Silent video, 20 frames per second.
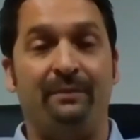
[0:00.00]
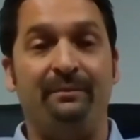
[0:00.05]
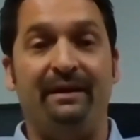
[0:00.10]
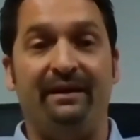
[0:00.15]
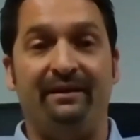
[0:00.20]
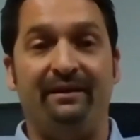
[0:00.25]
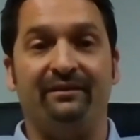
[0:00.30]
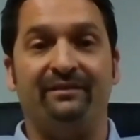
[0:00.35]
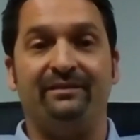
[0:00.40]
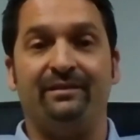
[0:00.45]
I
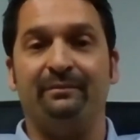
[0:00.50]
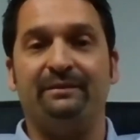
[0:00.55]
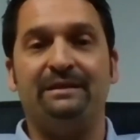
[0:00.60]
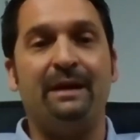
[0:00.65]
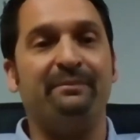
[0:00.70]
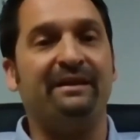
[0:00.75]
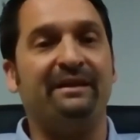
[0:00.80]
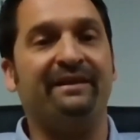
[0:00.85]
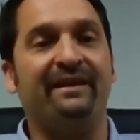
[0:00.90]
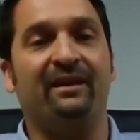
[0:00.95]
mean,
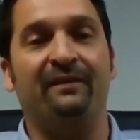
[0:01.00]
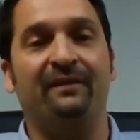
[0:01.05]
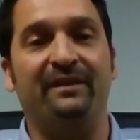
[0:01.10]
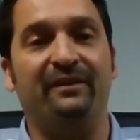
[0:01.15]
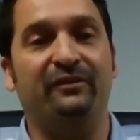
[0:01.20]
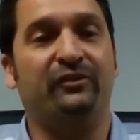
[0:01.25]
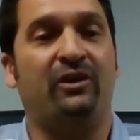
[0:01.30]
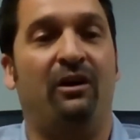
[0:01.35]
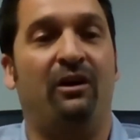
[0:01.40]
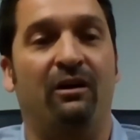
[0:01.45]
sometimes I get on
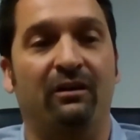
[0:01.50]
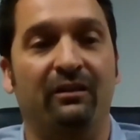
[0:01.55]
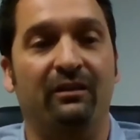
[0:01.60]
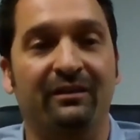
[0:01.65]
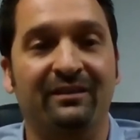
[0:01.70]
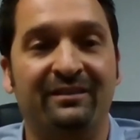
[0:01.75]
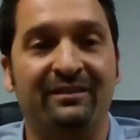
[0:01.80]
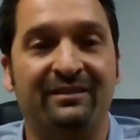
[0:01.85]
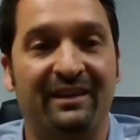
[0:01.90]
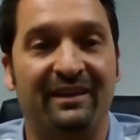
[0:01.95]
these
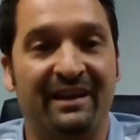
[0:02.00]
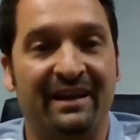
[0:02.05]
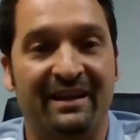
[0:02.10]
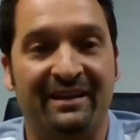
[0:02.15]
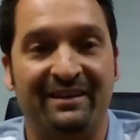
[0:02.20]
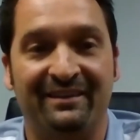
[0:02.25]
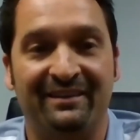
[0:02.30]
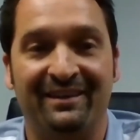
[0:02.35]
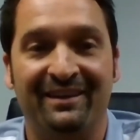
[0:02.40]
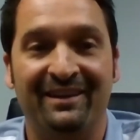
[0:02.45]
calls
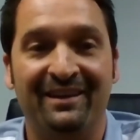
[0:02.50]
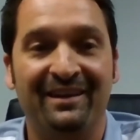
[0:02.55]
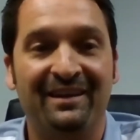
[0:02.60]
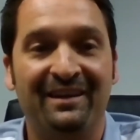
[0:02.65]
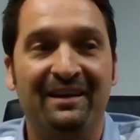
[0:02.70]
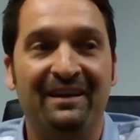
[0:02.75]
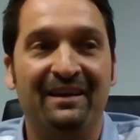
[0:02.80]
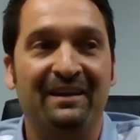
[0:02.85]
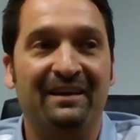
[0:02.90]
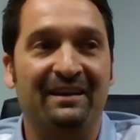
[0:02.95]
and
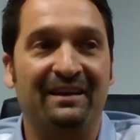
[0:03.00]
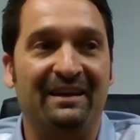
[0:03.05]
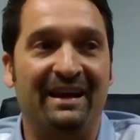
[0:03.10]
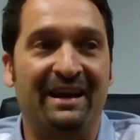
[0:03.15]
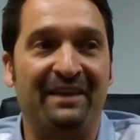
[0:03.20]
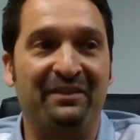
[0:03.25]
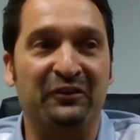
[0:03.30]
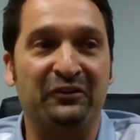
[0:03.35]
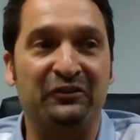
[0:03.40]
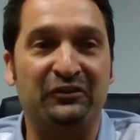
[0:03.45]

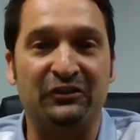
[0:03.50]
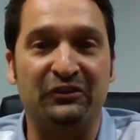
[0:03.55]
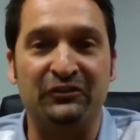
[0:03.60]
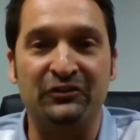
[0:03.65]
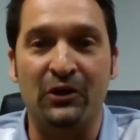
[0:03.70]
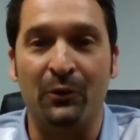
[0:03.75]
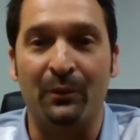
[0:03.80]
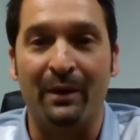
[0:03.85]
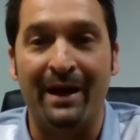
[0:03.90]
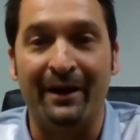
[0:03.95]
there's just
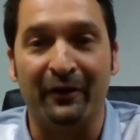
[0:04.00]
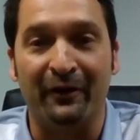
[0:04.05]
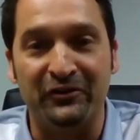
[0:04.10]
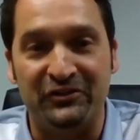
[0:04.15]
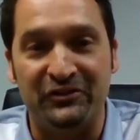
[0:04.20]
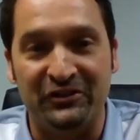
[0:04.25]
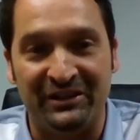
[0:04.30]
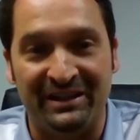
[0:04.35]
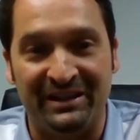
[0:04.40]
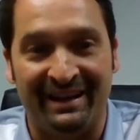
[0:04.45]
no
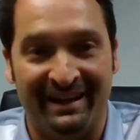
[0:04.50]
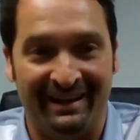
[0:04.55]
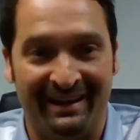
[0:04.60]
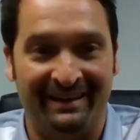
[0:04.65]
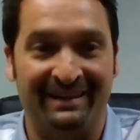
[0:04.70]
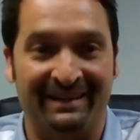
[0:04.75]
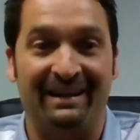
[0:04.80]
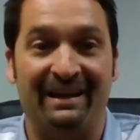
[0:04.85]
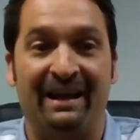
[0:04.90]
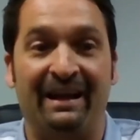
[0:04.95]
energy,
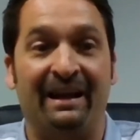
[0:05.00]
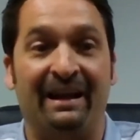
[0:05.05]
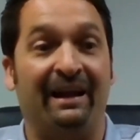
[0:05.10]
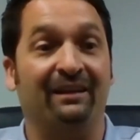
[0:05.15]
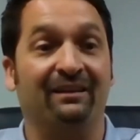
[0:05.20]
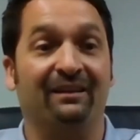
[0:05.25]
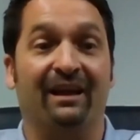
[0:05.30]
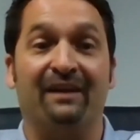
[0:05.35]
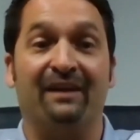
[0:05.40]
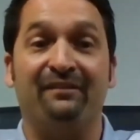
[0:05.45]
and
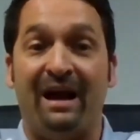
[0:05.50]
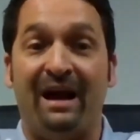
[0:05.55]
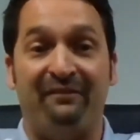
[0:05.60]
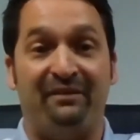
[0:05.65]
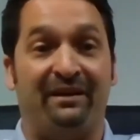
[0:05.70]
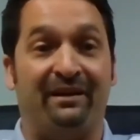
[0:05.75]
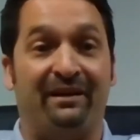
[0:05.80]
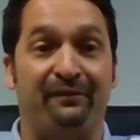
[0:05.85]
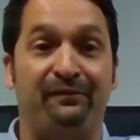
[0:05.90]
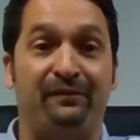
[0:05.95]
I love
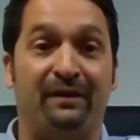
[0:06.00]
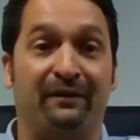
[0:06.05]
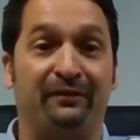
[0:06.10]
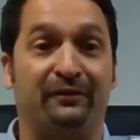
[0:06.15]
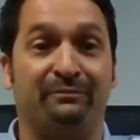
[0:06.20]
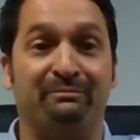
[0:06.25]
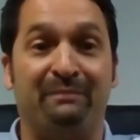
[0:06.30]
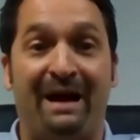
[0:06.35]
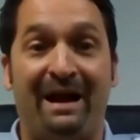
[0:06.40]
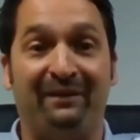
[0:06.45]
having a
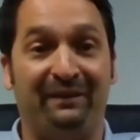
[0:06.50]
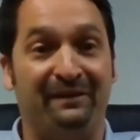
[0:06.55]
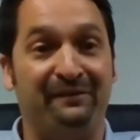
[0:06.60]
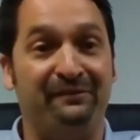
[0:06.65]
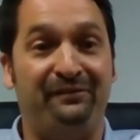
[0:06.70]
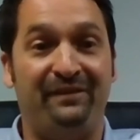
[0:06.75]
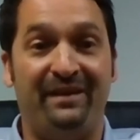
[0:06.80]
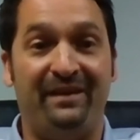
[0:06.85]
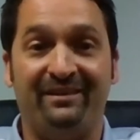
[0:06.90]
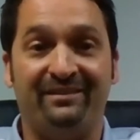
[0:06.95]

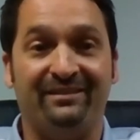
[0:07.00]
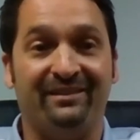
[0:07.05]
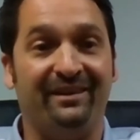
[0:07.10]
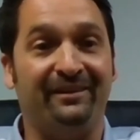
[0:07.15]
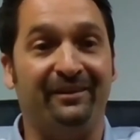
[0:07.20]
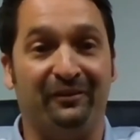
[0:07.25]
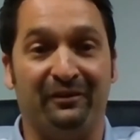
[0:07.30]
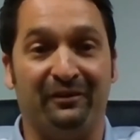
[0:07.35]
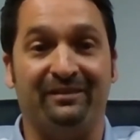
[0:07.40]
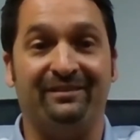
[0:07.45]
smiling face
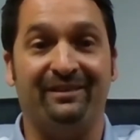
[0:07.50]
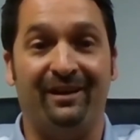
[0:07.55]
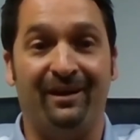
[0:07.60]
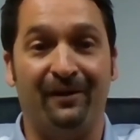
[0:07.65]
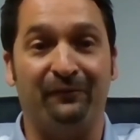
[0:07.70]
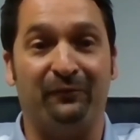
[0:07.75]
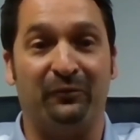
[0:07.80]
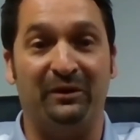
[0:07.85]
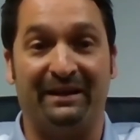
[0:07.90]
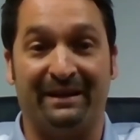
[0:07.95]
like
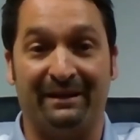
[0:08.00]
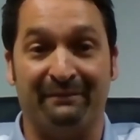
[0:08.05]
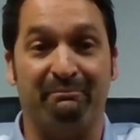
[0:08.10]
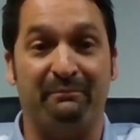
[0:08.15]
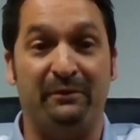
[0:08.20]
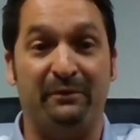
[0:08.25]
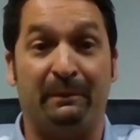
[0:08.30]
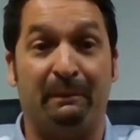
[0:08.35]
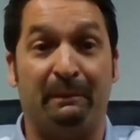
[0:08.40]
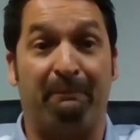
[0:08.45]
yourself, where you
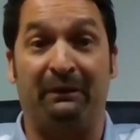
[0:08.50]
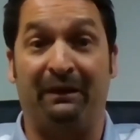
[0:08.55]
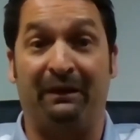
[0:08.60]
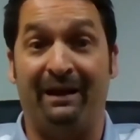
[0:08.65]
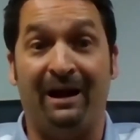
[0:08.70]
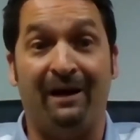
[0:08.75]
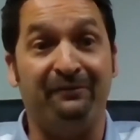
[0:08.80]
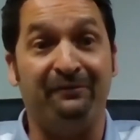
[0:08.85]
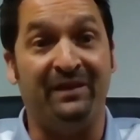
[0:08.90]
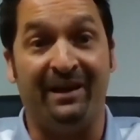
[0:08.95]
can play
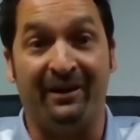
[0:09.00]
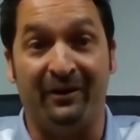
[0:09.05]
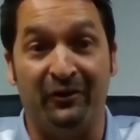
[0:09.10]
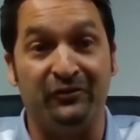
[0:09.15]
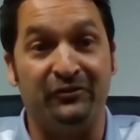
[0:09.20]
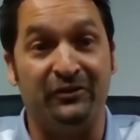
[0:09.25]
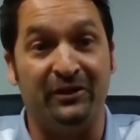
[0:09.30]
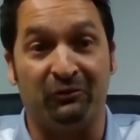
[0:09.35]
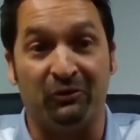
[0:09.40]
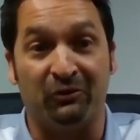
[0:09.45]
off the
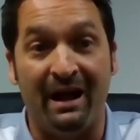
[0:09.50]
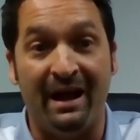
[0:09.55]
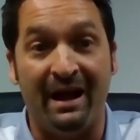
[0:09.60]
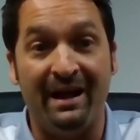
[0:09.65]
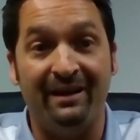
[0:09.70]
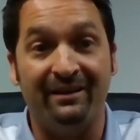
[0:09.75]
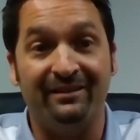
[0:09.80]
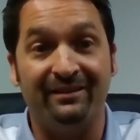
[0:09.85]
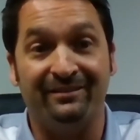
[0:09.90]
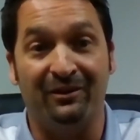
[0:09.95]
energy, right?